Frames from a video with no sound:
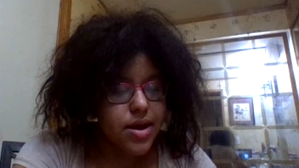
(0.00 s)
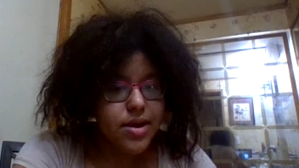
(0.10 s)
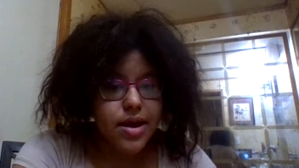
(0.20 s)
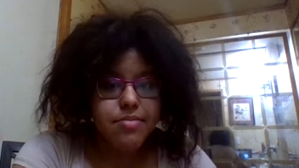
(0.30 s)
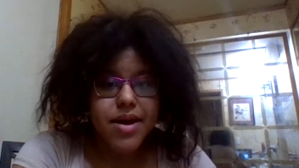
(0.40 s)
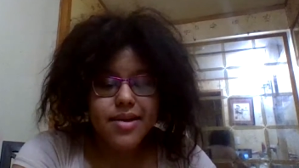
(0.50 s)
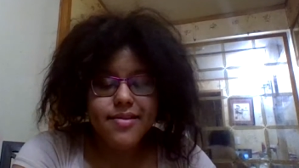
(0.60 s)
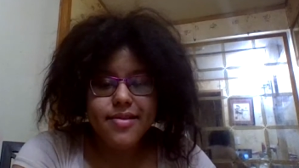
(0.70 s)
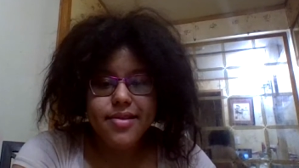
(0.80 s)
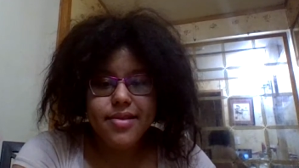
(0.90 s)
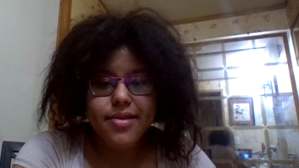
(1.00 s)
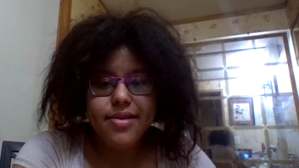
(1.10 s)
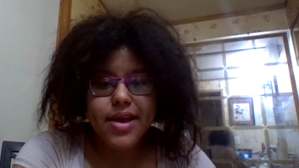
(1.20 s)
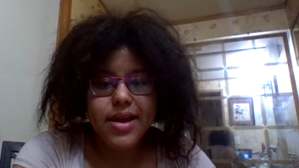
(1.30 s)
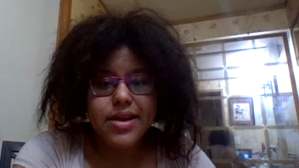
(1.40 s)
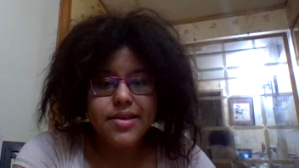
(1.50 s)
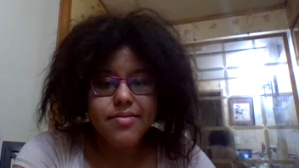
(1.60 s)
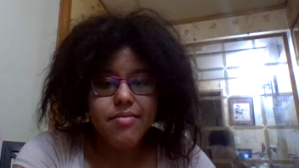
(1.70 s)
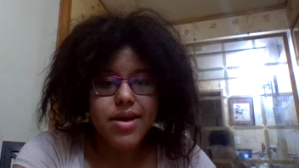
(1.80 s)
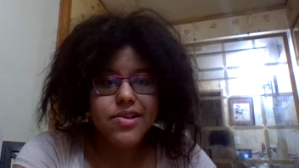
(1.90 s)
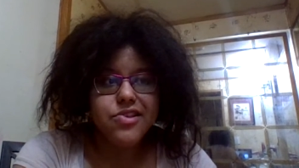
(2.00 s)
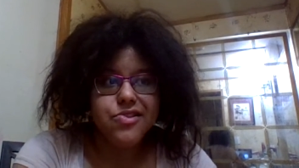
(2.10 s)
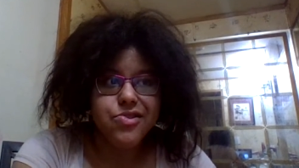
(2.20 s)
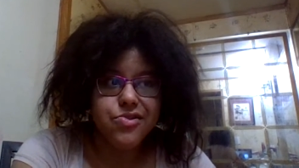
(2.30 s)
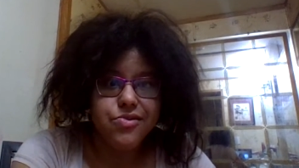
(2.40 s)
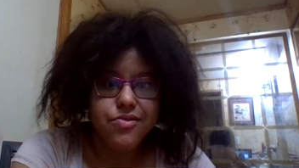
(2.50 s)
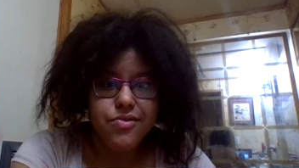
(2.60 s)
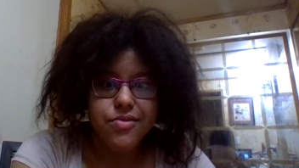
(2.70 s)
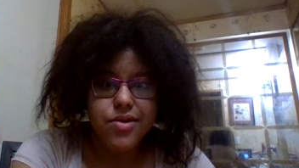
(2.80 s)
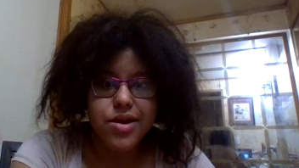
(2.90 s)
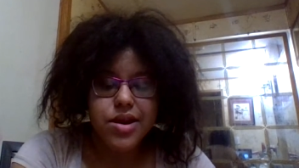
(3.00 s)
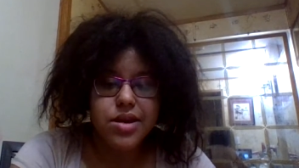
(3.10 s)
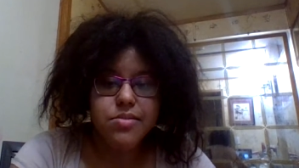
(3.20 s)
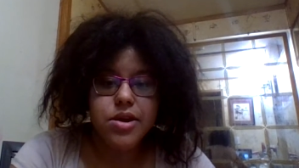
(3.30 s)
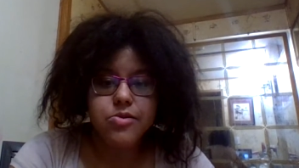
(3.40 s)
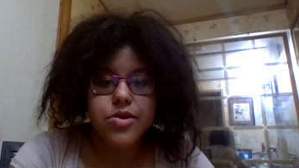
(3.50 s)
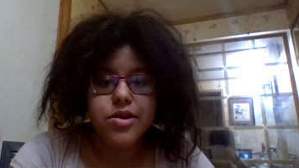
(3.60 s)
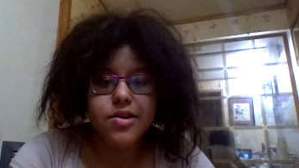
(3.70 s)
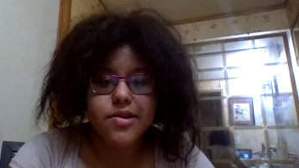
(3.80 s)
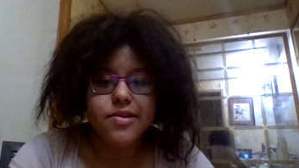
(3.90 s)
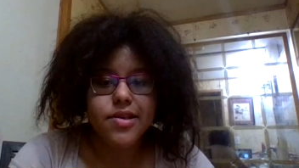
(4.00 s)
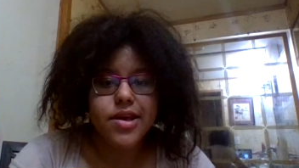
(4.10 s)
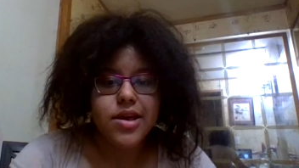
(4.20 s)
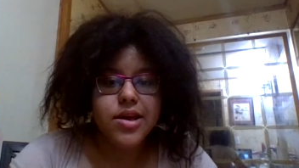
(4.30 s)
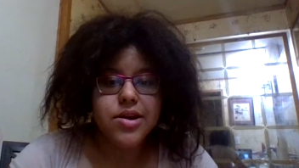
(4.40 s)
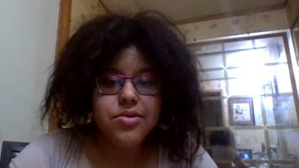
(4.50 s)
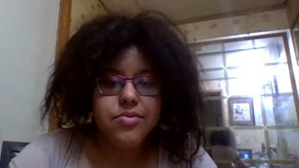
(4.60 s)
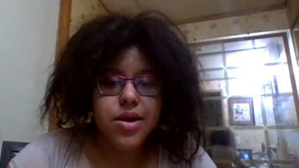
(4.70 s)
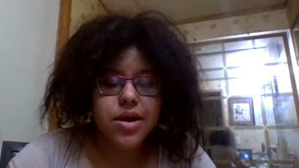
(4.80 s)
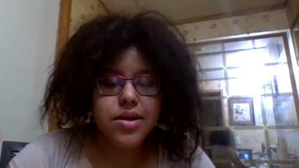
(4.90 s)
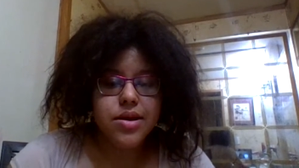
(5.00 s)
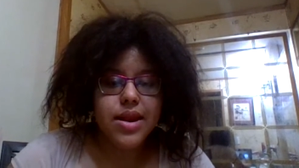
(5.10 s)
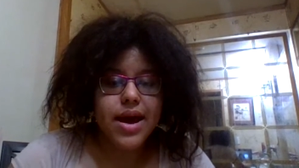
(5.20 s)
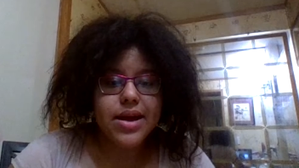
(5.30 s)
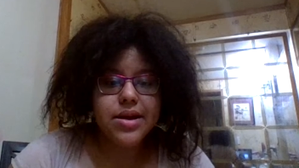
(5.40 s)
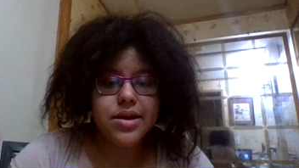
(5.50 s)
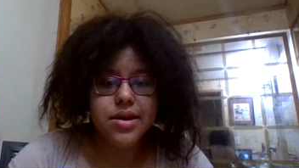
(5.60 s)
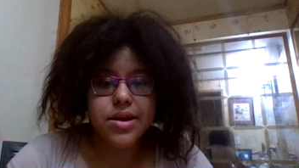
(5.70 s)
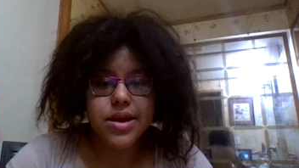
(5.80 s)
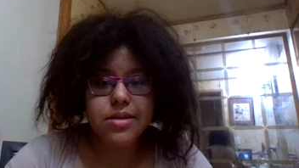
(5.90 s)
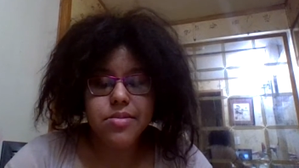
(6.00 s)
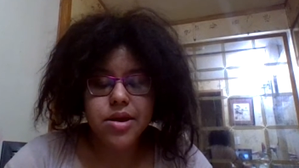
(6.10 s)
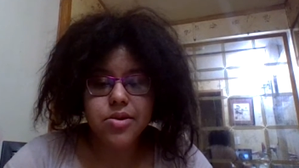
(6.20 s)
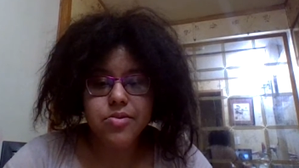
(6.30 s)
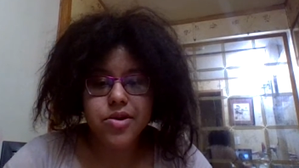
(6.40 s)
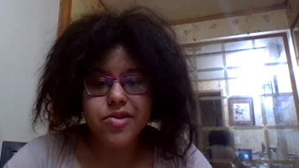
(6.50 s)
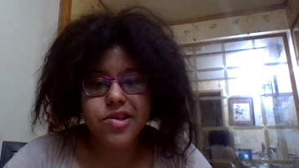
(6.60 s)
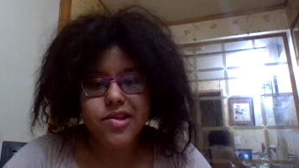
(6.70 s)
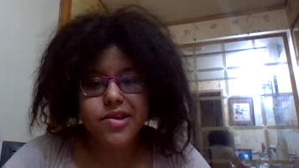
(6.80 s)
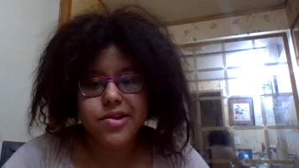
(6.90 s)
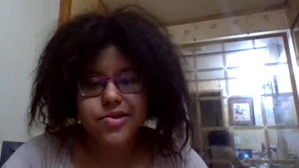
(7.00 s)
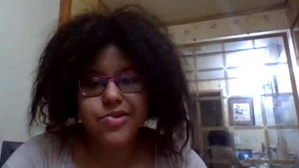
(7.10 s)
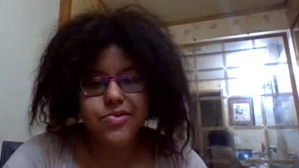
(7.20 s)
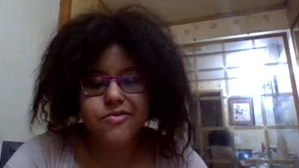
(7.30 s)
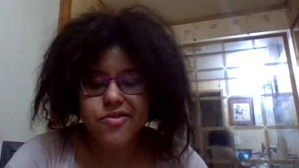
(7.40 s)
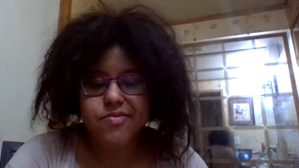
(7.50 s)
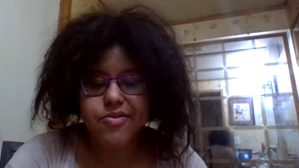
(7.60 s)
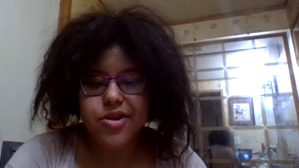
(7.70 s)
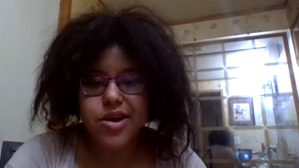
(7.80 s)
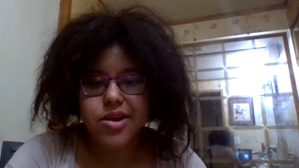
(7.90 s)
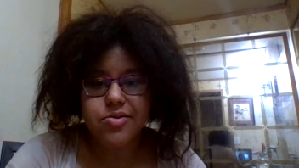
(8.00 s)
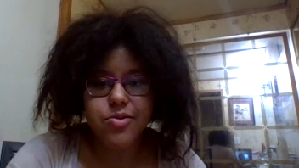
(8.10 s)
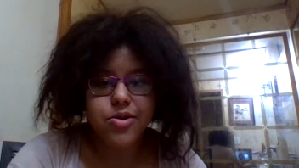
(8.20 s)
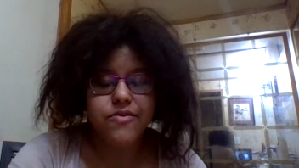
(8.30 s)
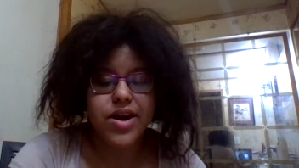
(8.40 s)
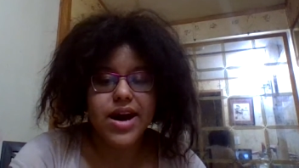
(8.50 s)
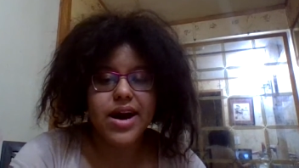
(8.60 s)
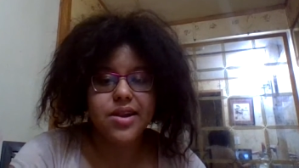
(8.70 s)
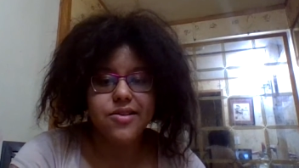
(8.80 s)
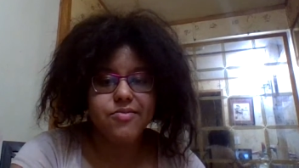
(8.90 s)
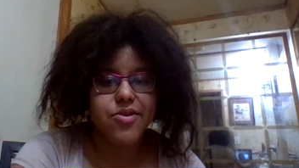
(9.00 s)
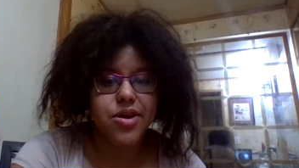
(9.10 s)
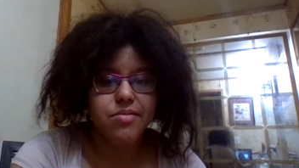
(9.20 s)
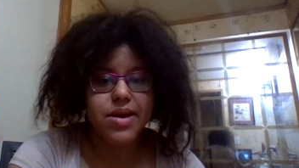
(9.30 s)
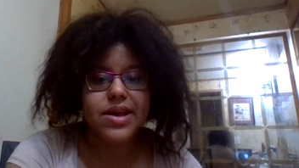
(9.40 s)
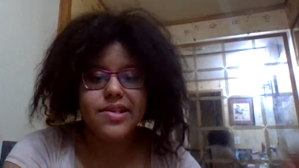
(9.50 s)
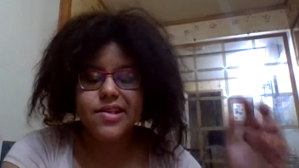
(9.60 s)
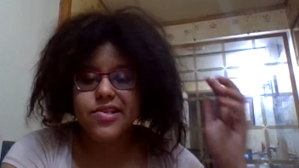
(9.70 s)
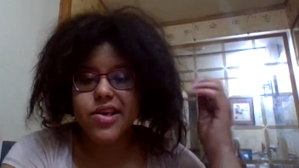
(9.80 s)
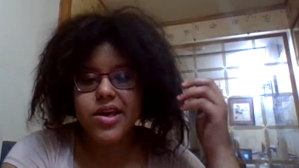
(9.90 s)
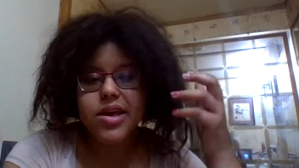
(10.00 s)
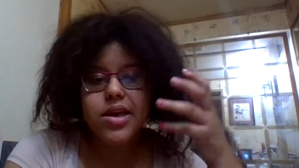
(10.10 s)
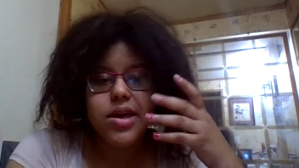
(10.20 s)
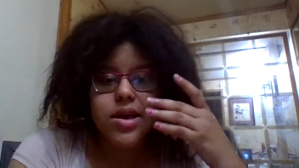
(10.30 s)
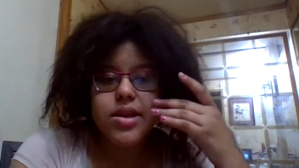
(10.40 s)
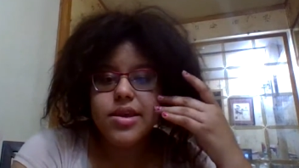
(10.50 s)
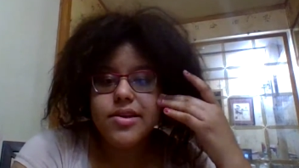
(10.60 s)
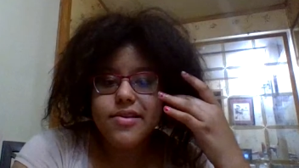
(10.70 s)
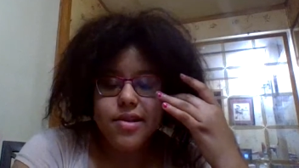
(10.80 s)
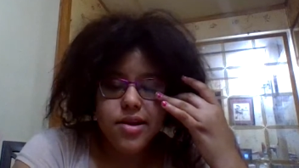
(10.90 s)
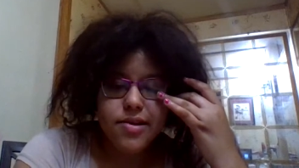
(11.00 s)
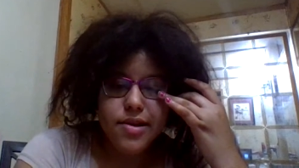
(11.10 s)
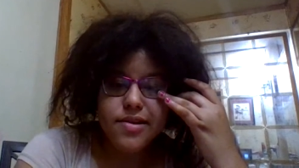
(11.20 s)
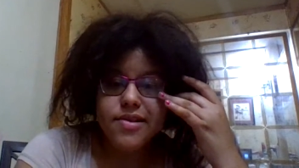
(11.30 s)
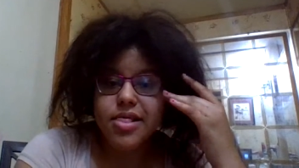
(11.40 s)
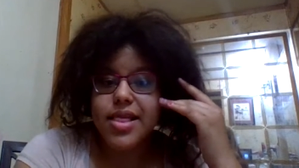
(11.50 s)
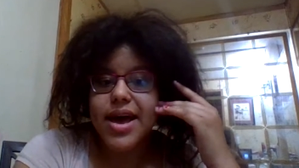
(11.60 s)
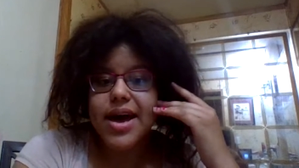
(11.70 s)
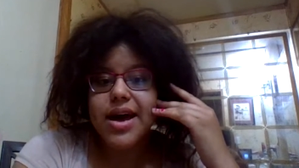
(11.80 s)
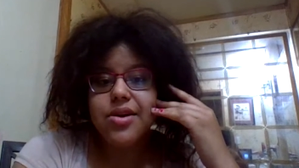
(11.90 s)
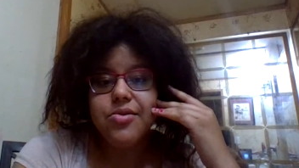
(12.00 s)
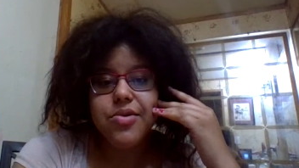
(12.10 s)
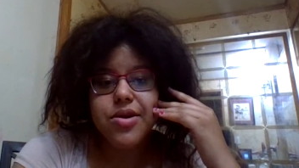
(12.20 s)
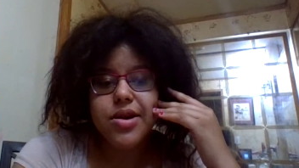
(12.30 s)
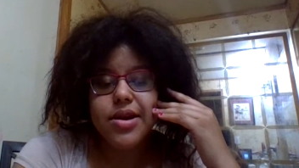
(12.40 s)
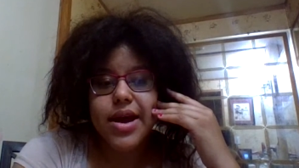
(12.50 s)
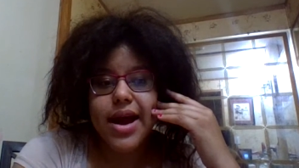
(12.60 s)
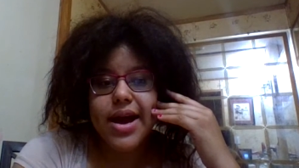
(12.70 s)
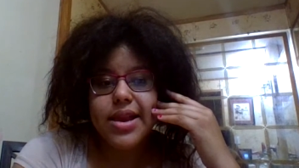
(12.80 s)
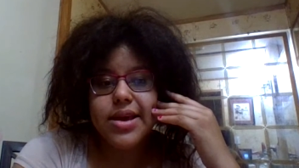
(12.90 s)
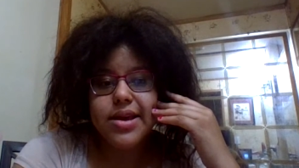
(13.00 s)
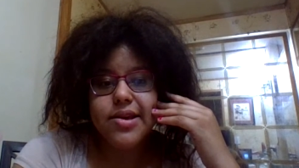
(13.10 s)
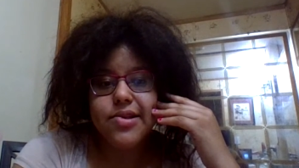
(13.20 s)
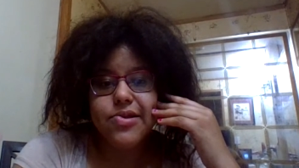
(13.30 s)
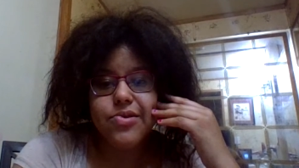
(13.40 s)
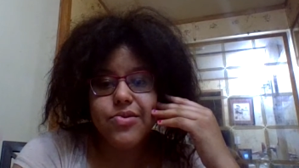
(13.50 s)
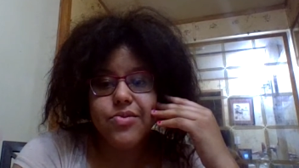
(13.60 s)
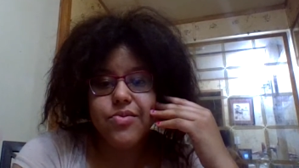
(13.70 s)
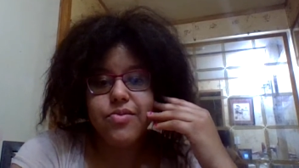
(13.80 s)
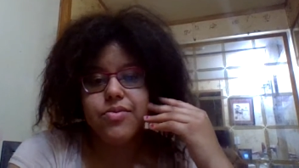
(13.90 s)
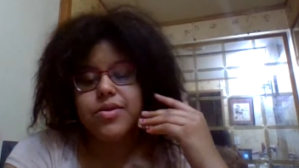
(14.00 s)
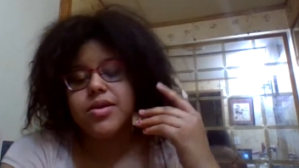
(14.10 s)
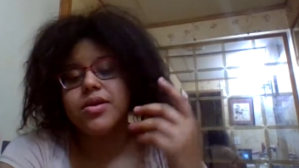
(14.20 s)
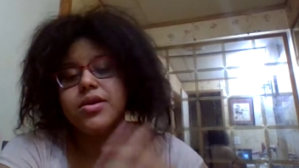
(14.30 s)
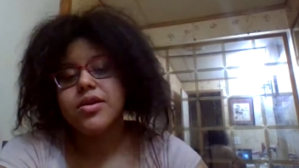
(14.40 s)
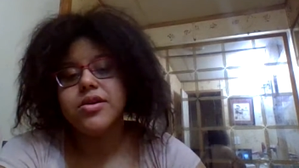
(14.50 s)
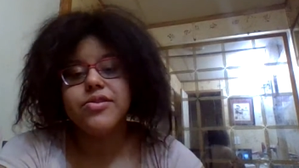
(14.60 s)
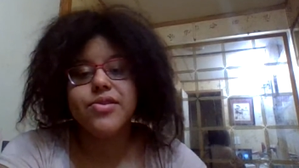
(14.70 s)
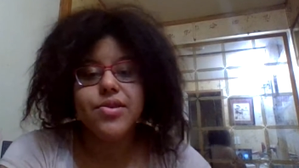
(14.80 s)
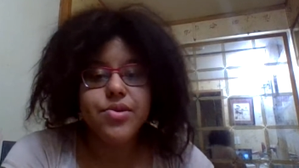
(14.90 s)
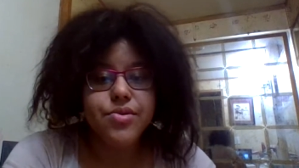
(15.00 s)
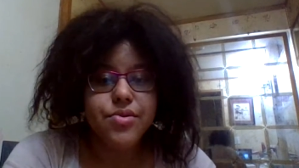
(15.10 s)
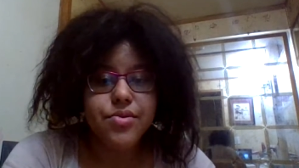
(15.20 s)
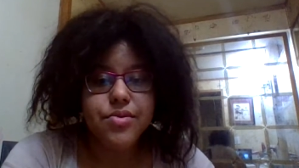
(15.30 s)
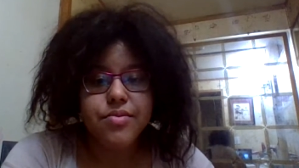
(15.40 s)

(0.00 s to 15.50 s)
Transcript: And I'm not saying this message to condemn anyone because not here to condemn anyone, just here to spread the word of God and spread the message. There's because there's a lot of work that I need to to do